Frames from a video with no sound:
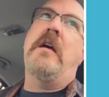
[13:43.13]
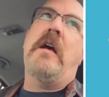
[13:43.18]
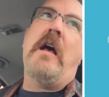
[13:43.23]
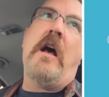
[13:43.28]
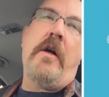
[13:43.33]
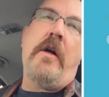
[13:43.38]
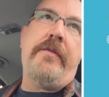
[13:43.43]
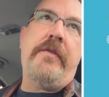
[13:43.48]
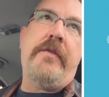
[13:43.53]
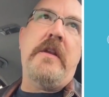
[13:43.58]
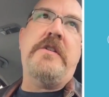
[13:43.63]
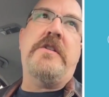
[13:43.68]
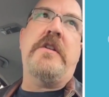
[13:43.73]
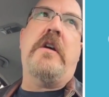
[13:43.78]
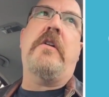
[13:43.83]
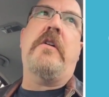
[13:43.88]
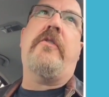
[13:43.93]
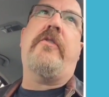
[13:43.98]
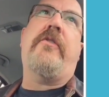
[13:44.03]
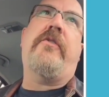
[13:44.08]
Healthy
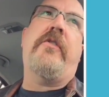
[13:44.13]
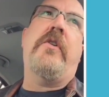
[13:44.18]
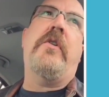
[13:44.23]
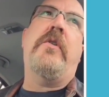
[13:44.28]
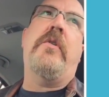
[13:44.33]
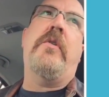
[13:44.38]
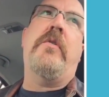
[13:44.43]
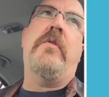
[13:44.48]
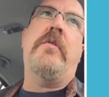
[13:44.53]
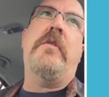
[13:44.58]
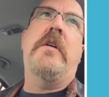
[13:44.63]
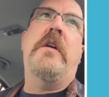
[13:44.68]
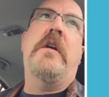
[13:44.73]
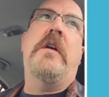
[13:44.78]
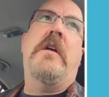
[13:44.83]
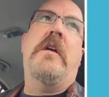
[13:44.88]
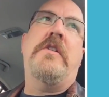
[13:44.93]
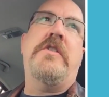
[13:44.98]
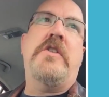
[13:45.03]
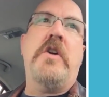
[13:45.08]
Junk Food,
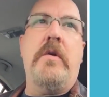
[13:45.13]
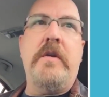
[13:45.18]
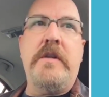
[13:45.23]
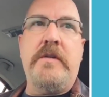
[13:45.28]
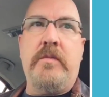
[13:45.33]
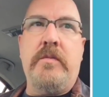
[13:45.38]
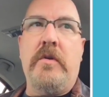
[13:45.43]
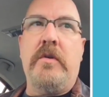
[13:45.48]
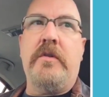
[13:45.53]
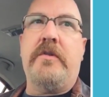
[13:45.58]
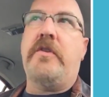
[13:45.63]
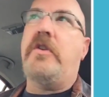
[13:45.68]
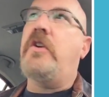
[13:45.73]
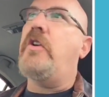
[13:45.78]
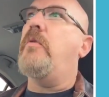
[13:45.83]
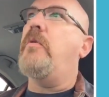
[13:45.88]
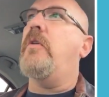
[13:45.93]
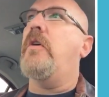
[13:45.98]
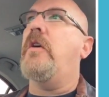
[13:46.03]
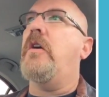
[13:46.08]
Joey's World
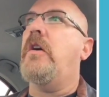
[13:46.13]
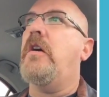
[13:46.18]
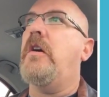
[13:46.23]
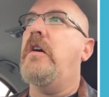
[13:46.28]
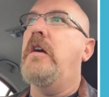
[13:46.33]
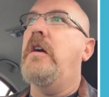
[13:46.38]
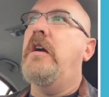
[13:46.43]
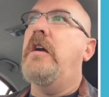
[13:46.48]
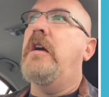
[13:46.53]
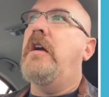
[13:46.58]
Tour,